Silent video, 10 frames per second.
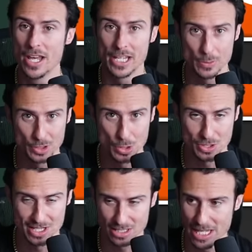He was using
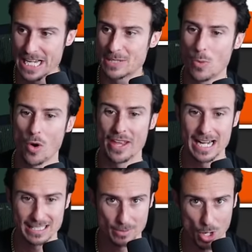his legs more. They
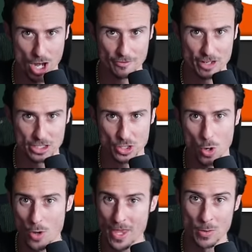got some offense
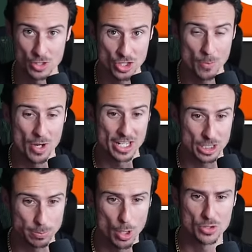going. They were somewhat
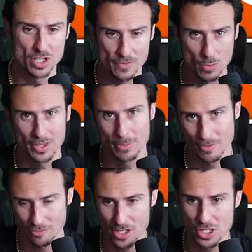explosive. You want them to
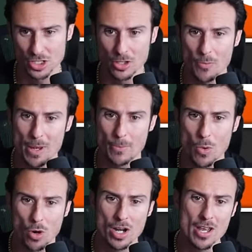finish a little bit
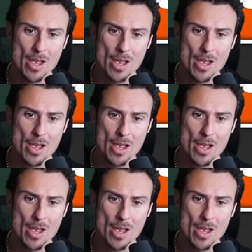more.